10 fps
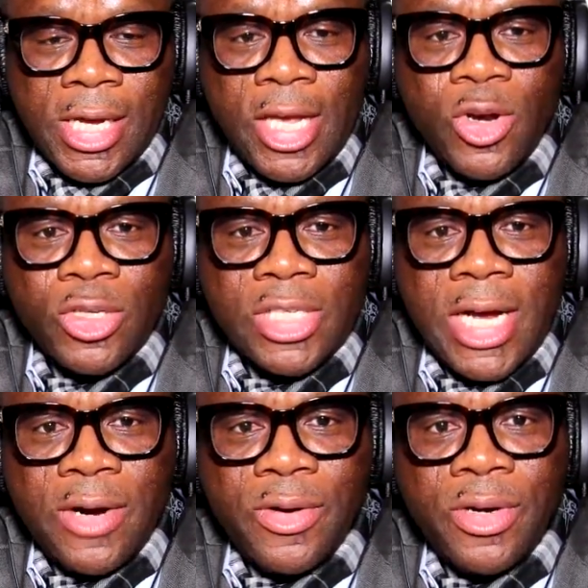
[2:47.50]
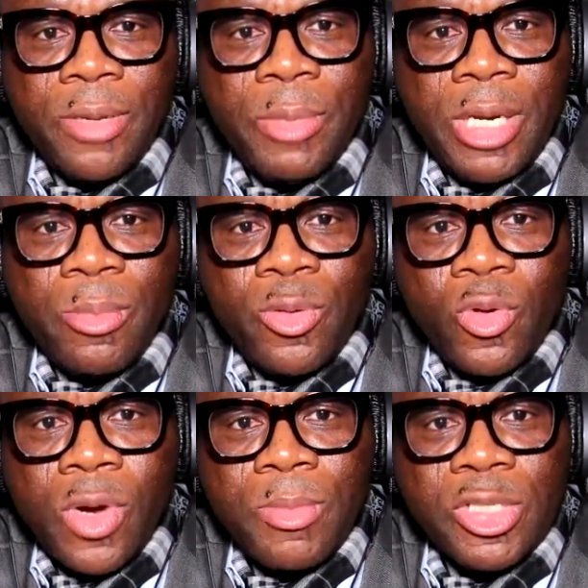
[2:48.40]
In Ontario, the minimum
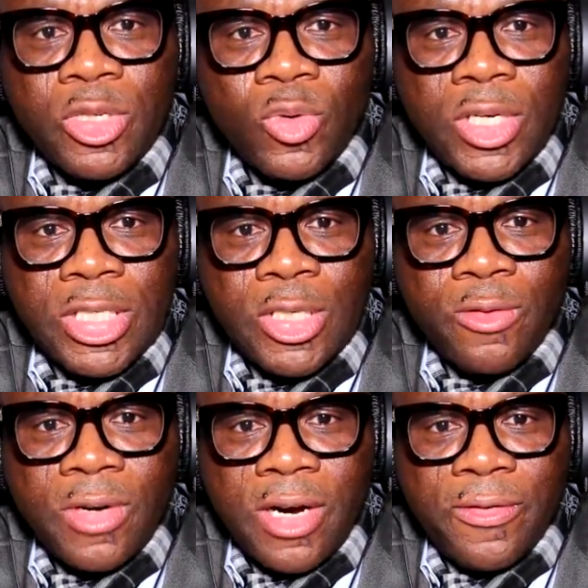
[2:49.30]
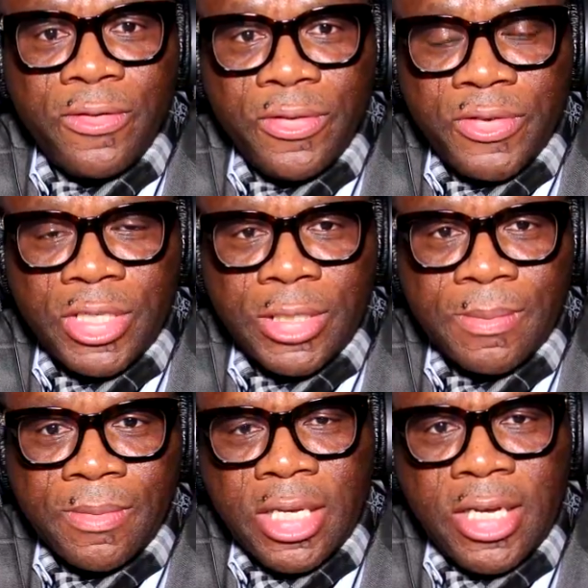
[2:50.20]
requirement is 20 over 50.
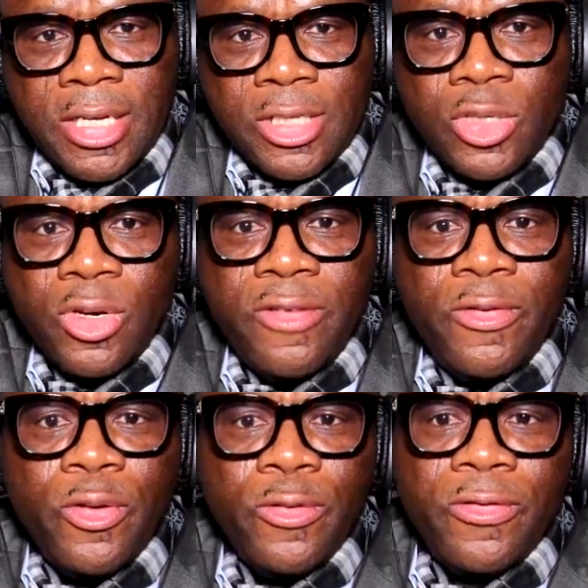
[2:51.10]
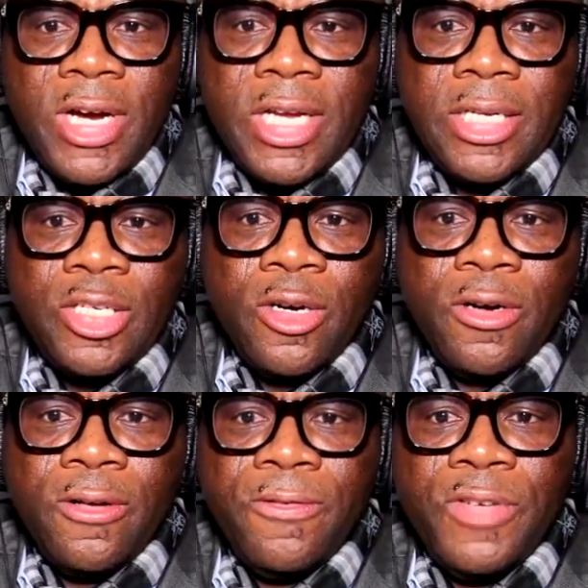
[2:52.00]
So if you find
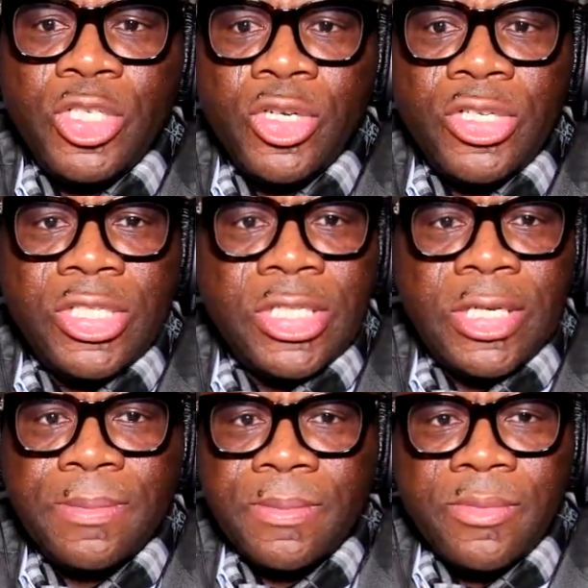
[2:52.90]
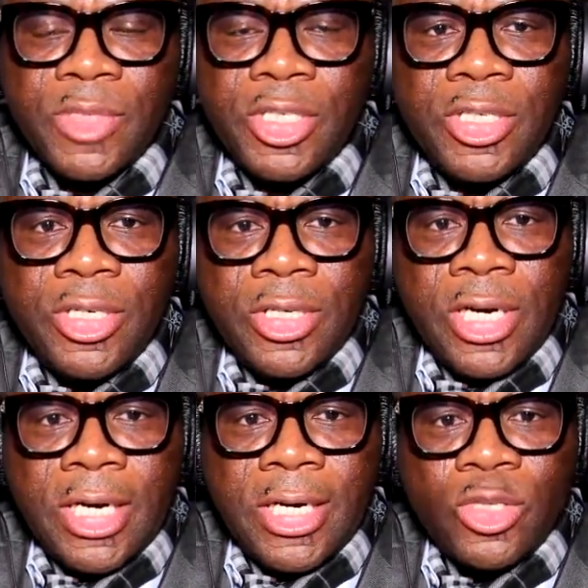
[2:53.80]
your vision is on
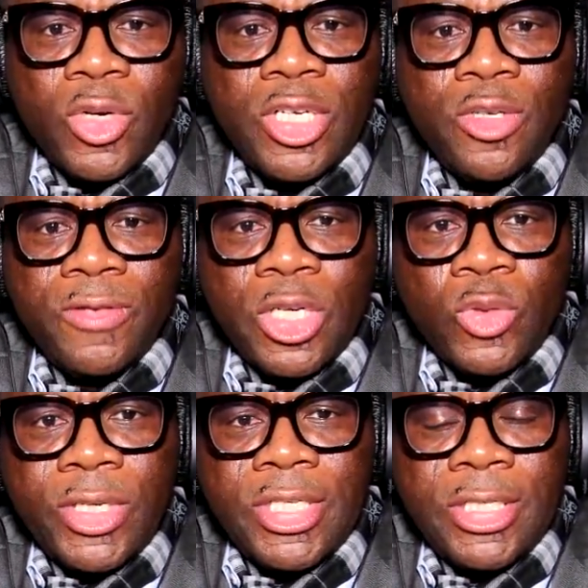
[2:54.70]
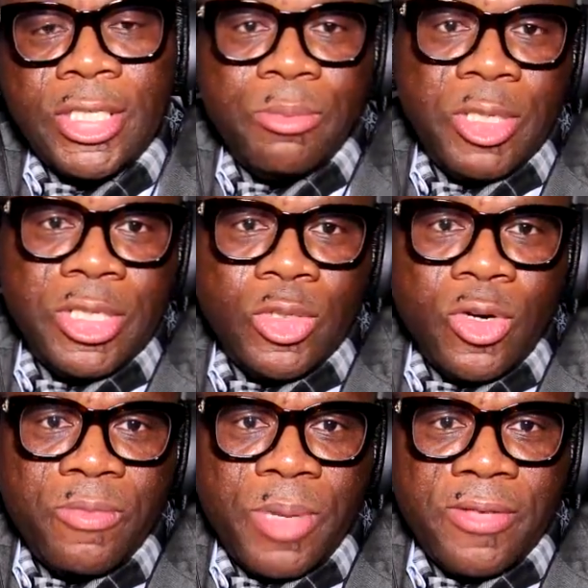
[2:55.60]
um, uh, 20 over 20, it means you
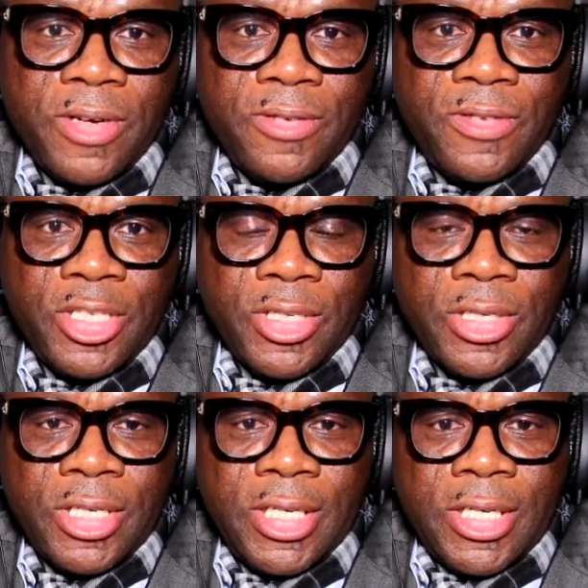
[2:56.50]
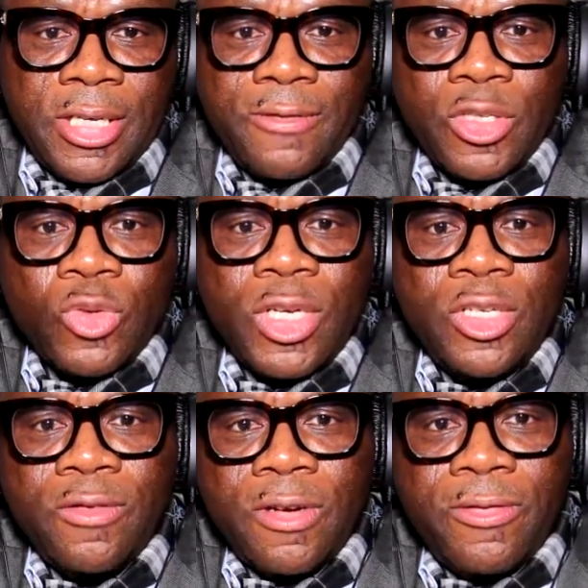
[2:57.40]
have perfect vision. If it's
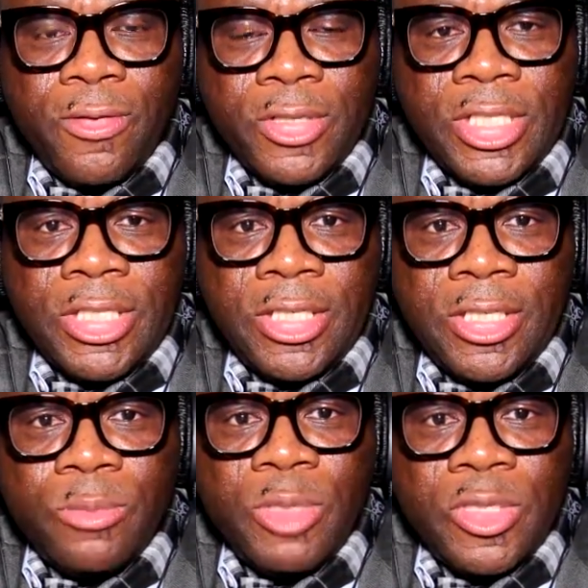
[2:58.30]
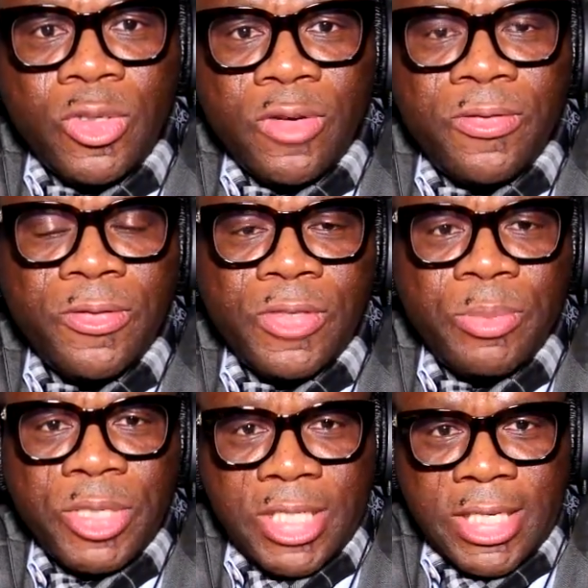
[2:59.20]
20 over 40, it means you have
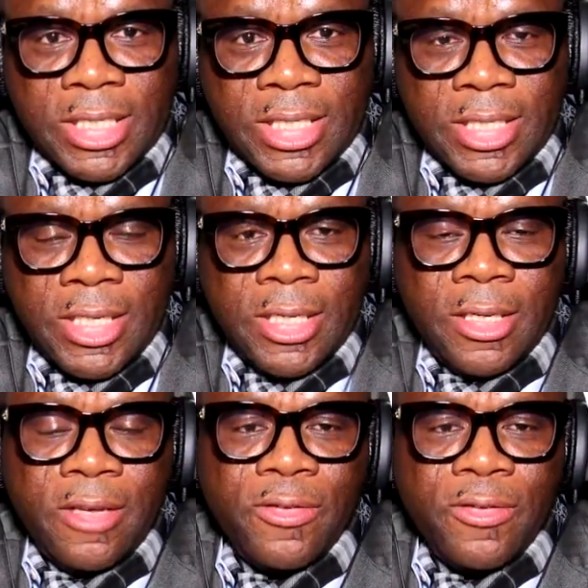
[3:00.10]
50%.